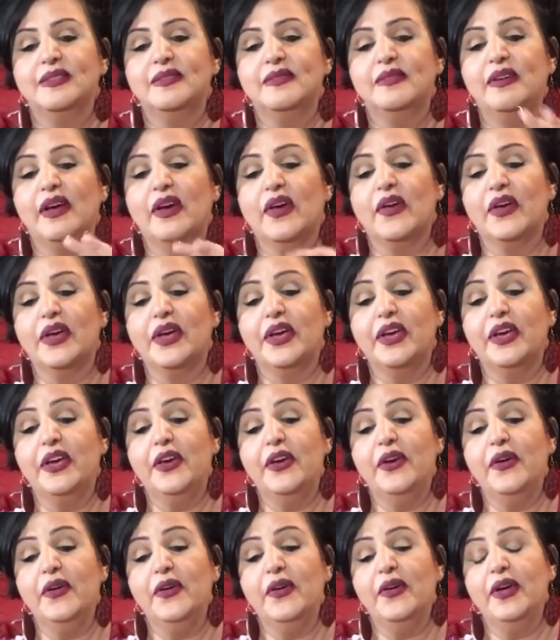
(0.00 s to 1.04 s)
Very
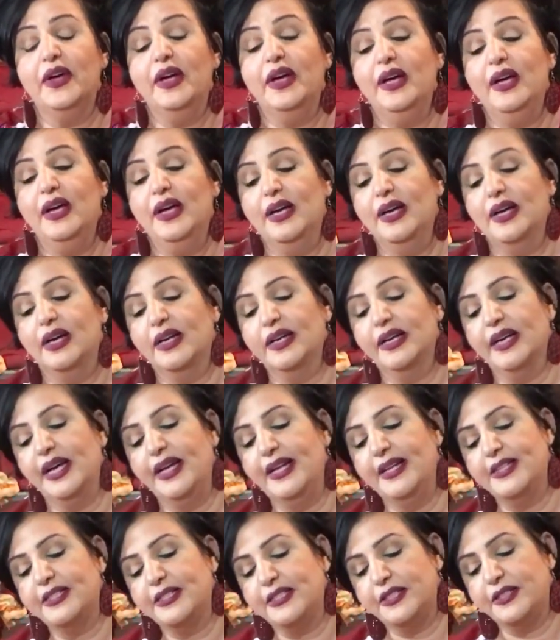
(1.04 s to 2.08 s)
cute. Again,
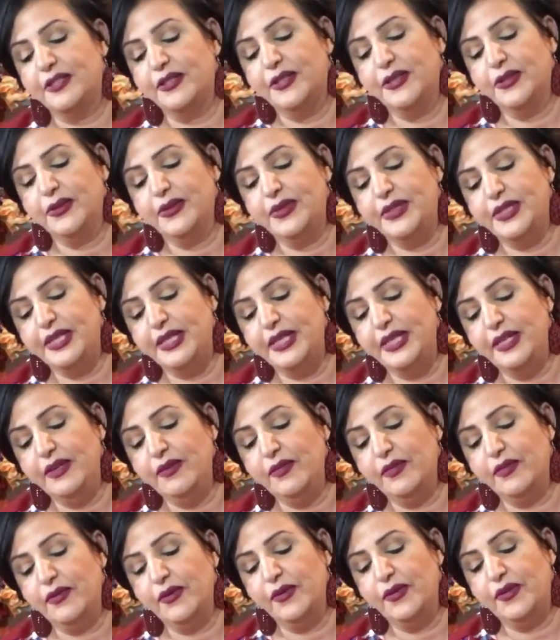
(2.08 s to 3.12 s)
it's the Tutti
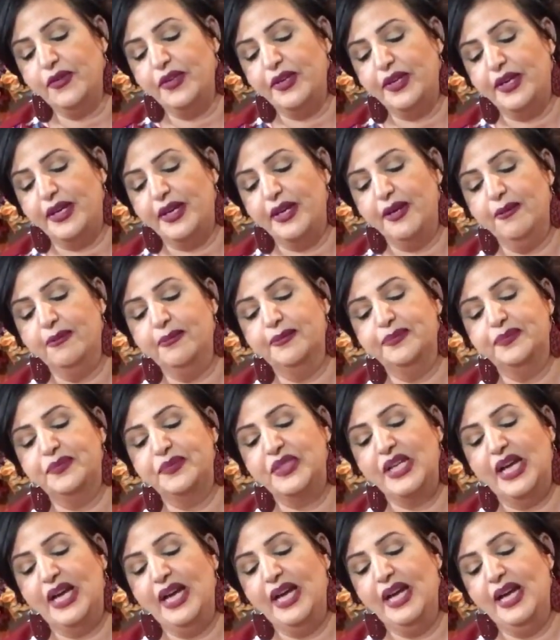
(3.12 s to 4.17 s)
Frutti.
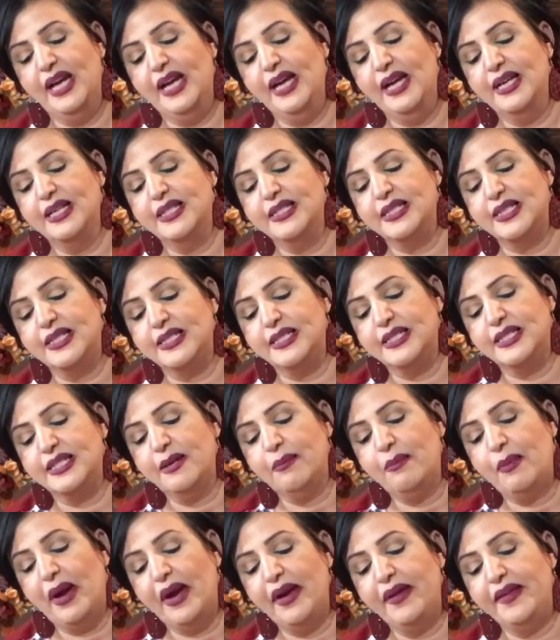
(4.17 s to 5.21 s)
It's a zip
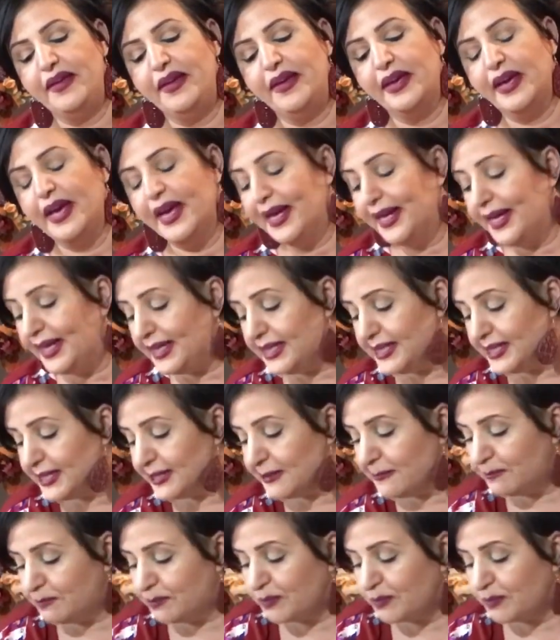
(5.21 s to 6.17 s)
ID case